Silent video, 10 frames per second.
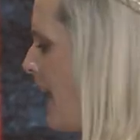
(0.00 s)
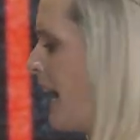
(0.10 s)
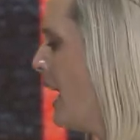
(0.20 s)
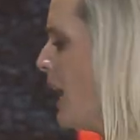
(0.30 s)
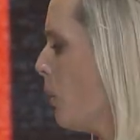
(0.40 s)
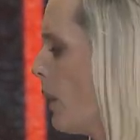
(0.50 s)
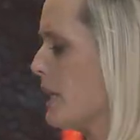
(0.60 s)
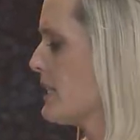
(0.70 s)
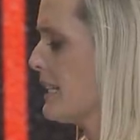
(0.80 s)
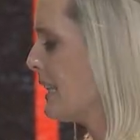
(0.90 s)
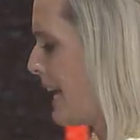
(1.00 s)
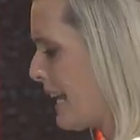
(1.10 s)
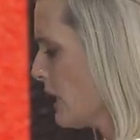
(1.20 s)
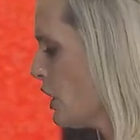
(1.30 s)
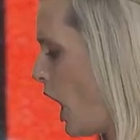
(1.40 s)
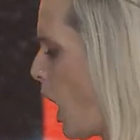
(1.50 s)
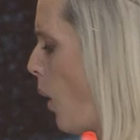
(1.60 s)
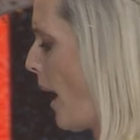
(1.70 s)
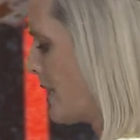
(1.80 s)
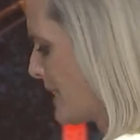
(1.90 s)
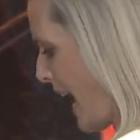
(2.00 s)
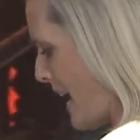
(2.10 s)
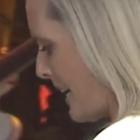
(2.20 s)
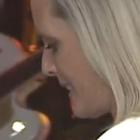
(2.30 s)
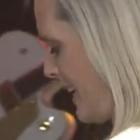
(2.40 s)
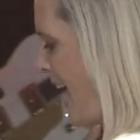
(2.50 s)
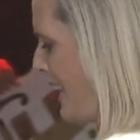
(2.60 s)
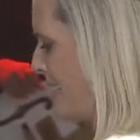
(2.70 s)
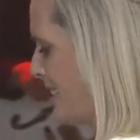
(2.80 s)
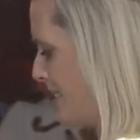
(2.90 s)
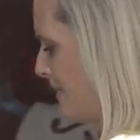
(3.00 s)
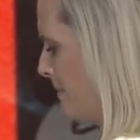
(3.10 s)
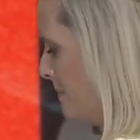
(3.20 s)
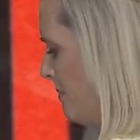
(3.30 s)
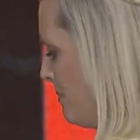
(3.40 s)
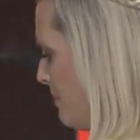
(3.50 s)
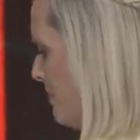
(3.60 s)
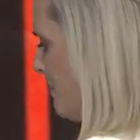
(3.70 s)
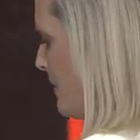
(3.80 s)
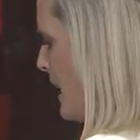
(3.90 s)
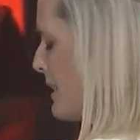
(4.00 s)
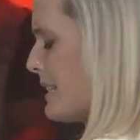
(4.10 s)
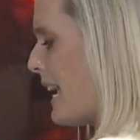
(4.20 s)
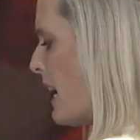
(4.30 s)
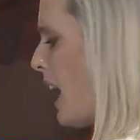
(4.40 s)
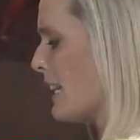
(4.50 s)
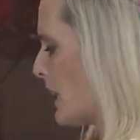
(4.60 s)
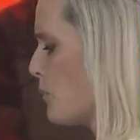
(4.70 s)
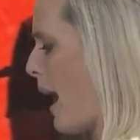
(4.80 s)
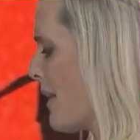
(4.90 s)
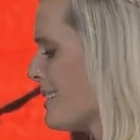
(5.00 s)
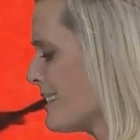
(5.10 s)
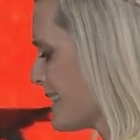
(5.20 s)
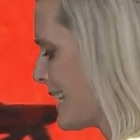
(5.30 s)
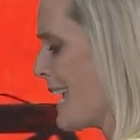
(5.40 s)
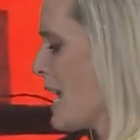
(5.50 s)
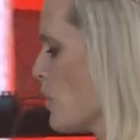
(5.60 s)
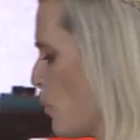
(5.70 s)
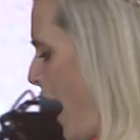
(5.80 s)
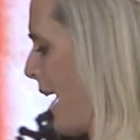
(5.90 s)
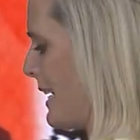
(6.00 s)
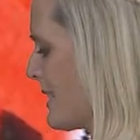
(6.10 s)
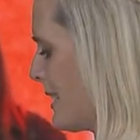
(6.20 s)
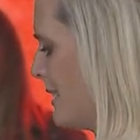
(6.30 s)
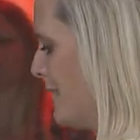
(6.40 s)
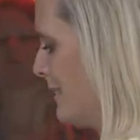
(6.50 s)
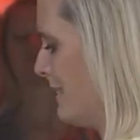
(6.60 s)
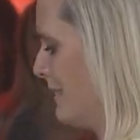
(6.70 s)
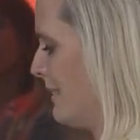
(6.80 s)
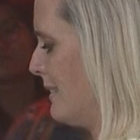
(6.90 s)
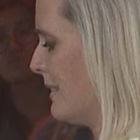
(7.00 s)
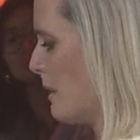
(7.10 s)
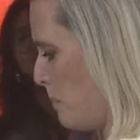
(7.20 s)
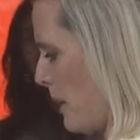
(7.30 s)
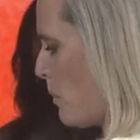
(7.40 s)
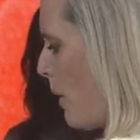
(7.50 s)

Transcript: I want you to let go and take His hand and say, God, I'd rather see right than be